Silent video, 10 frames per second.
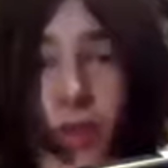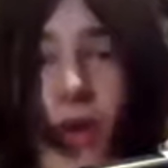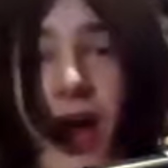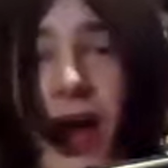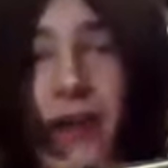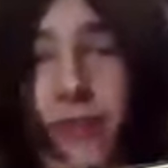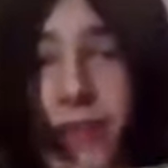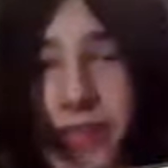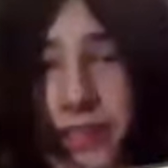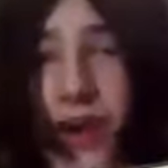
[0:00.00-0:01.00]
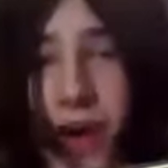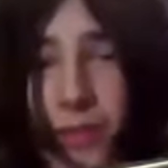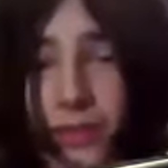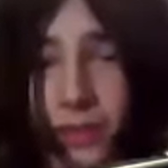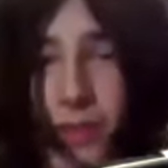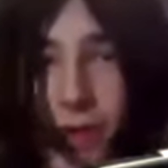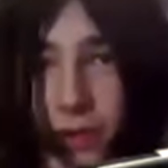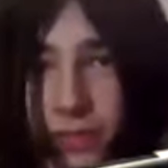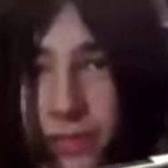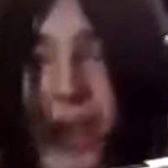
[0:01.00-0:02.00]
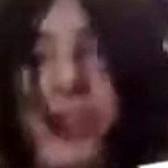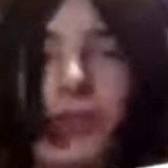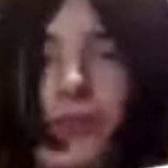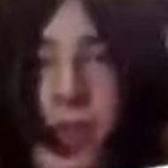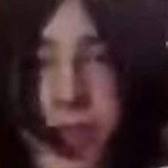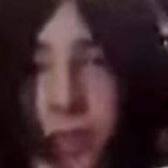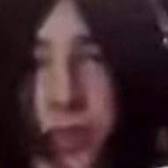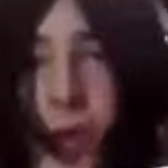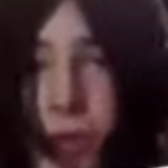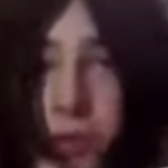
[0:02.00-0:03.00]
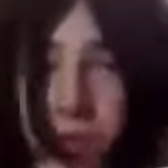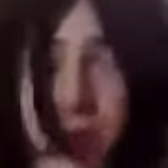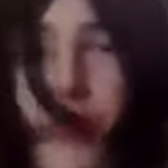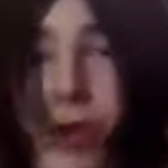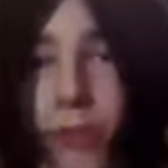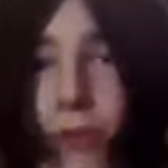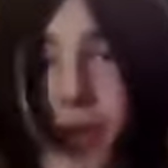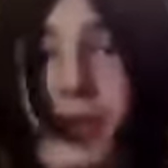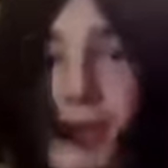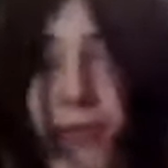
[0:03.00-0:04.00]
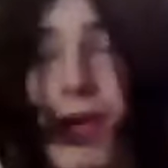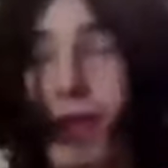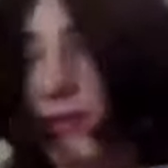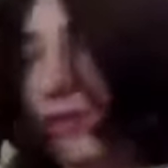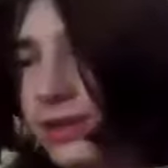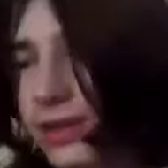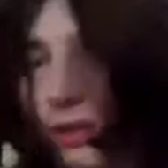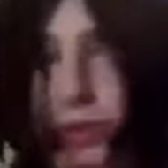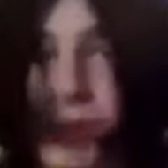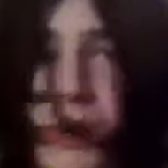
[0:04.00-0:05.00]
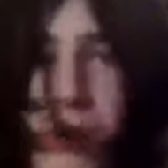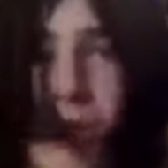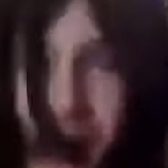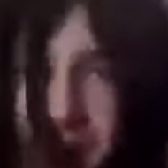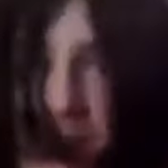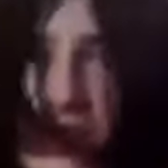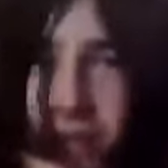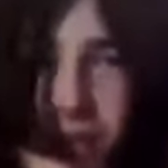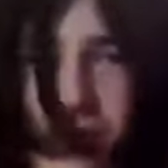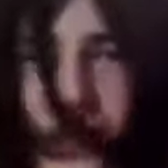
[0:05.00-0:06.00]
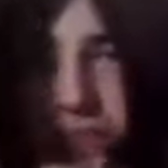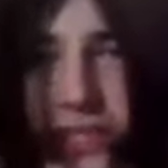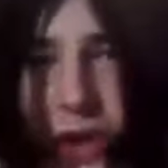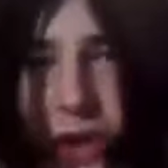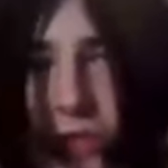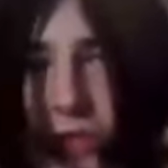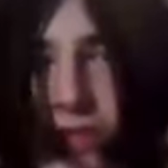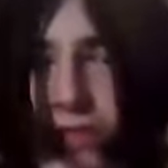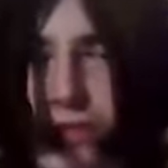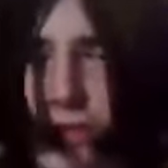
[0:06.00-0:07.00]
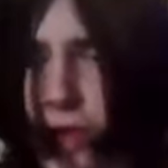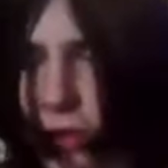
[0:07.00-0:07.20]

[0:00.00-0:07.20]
were ahead of their time as well, because tax evasion jokes are becoming really fucking like lots of people are making tax evasion jokes